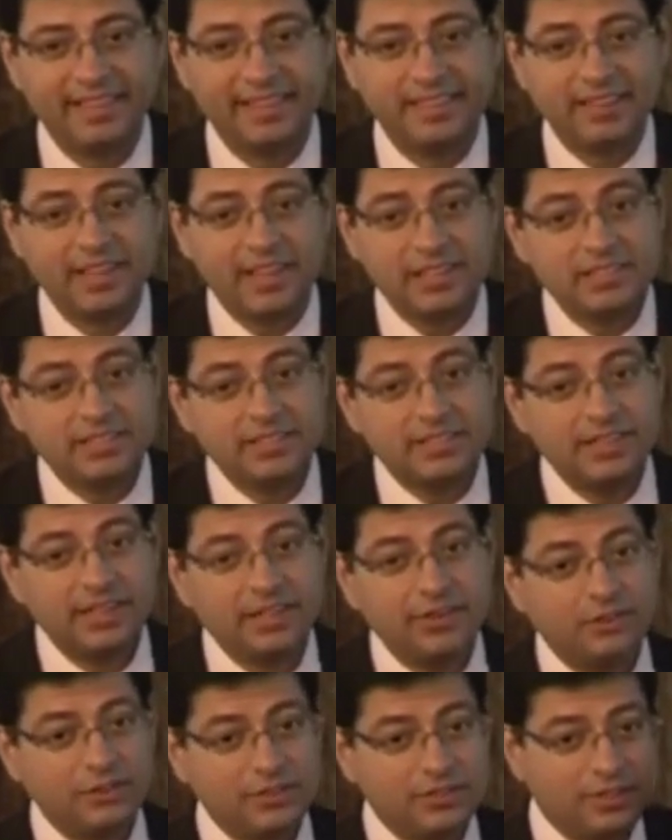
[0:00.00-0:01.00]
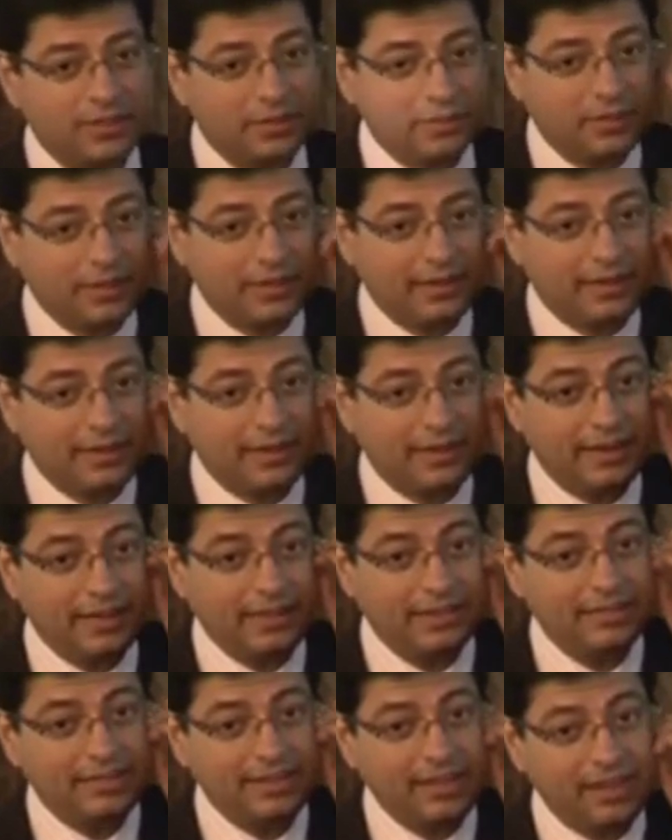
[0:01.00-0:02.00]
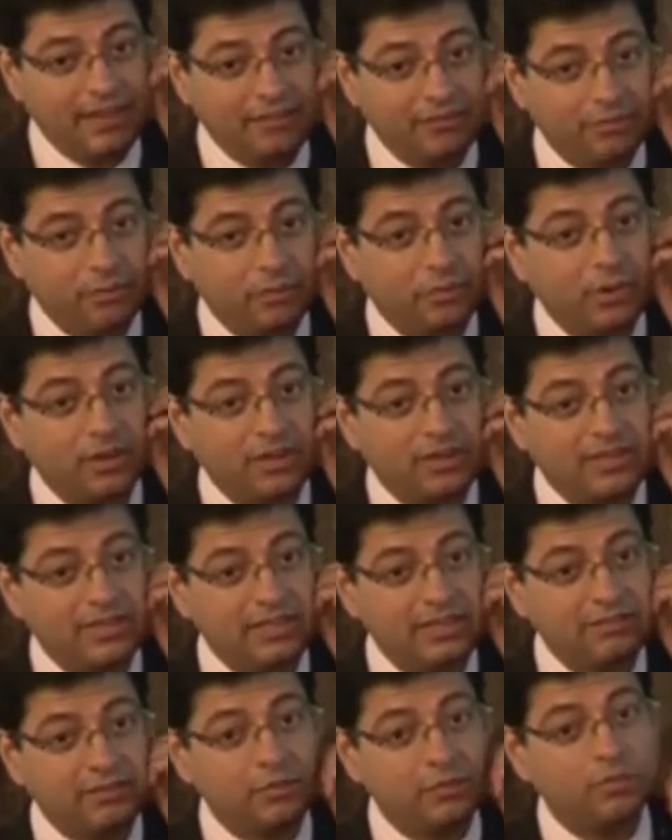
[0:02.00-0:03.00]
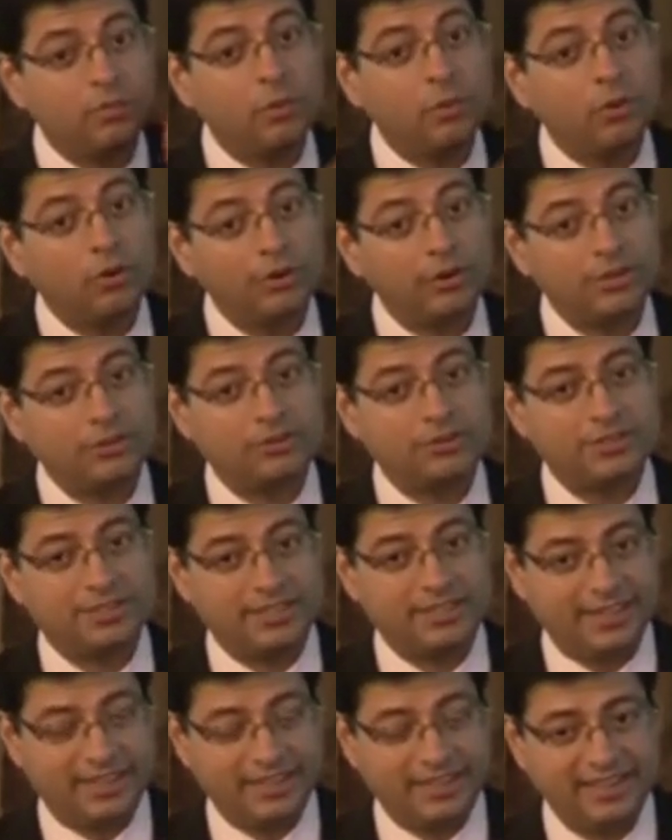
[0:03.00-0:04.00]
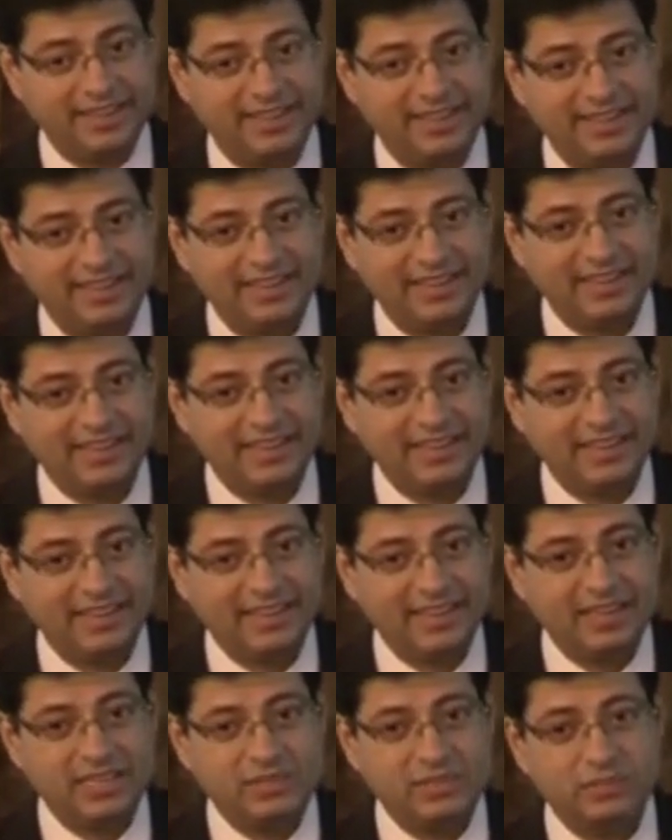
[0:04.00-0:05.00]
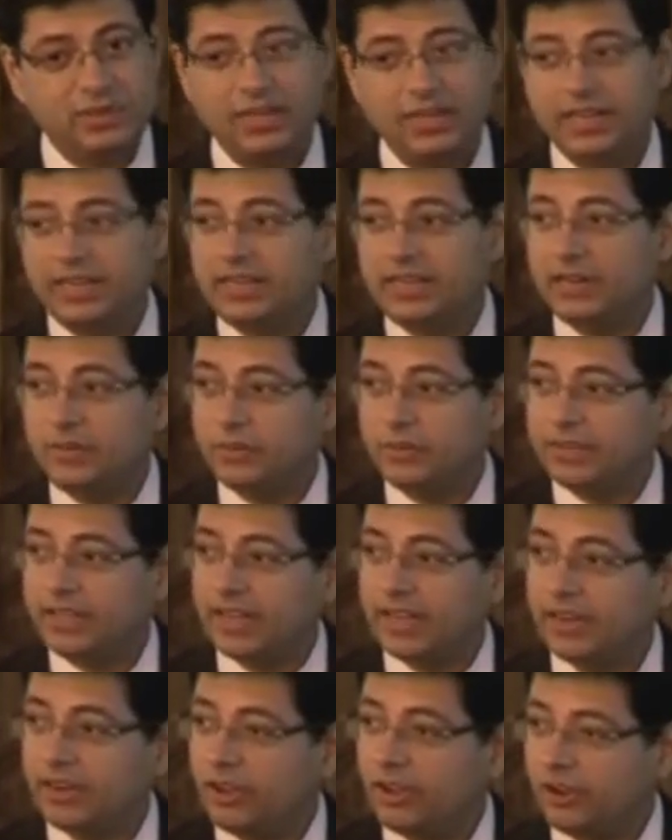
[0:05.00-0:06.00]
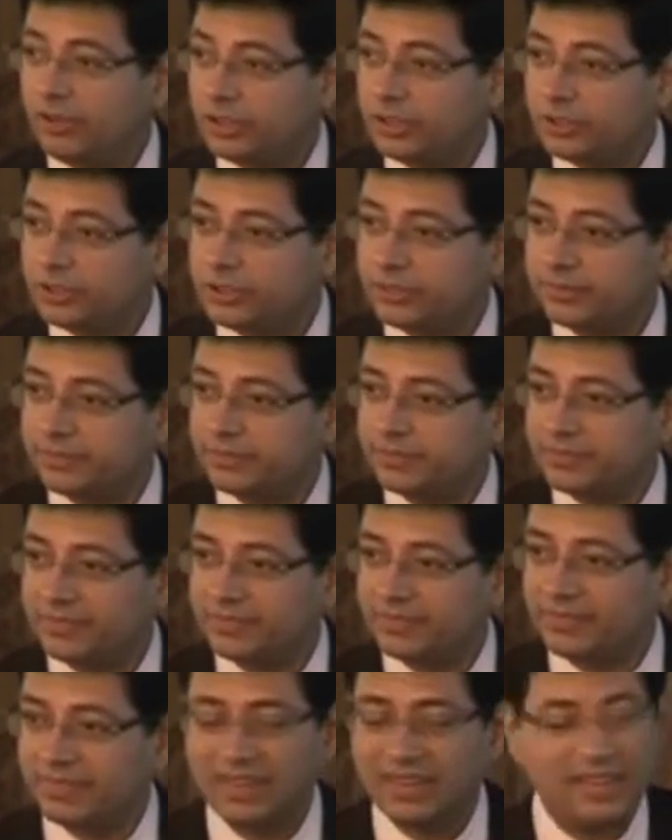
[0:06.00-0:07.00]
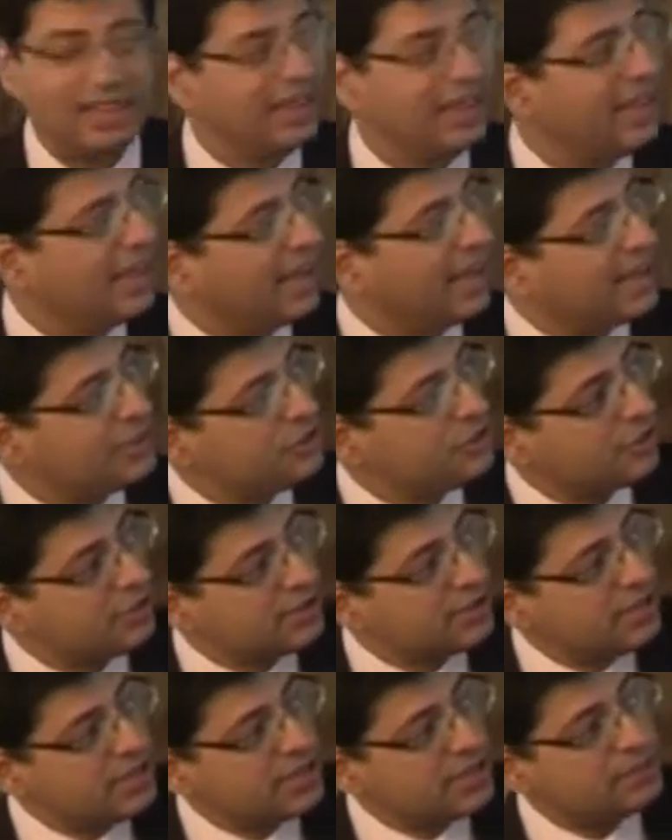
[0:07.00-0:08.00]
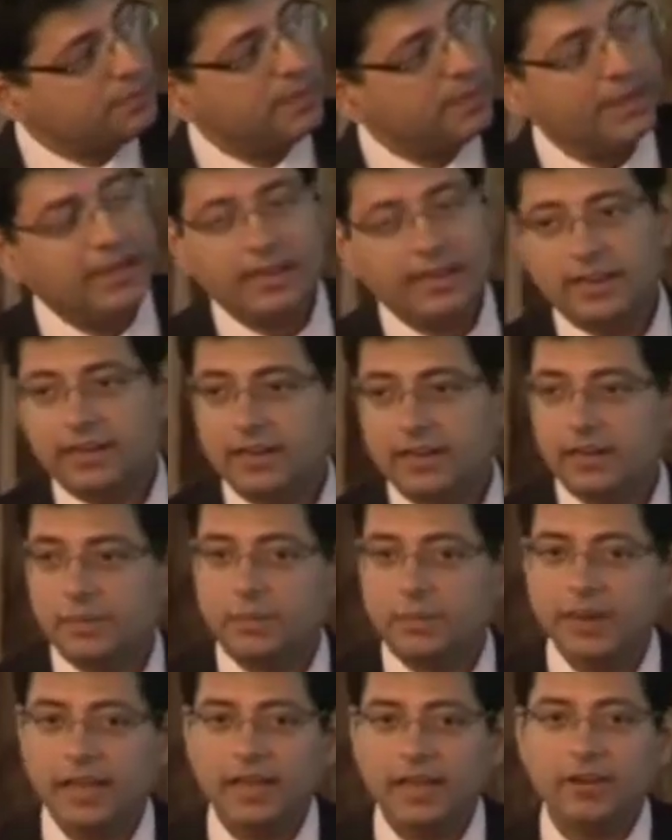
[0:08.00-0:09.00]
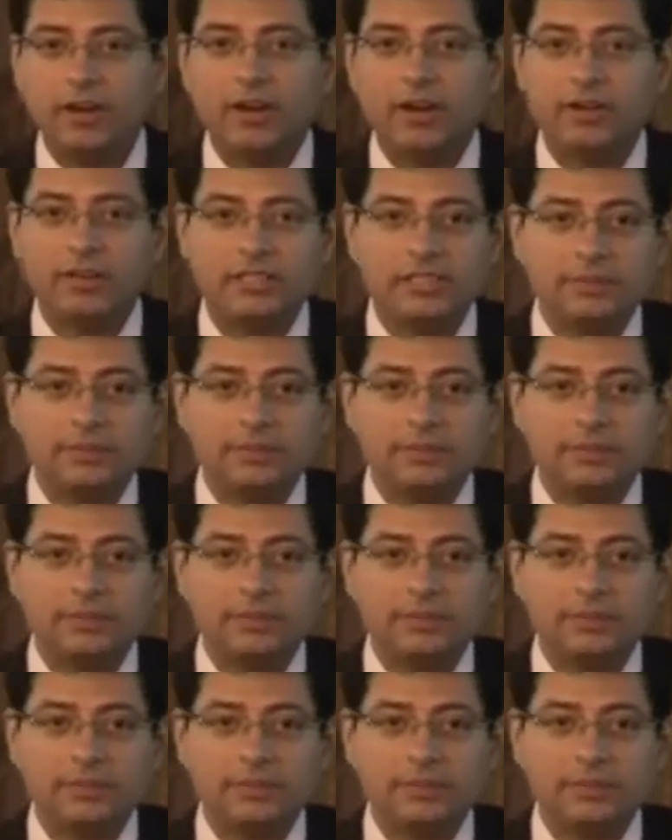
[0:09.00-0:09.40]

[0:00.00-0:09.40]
Now that's the interesting bit in itself, but what is even more interesting is what he did with that knowledge. As you can see, he's playing in a little playground.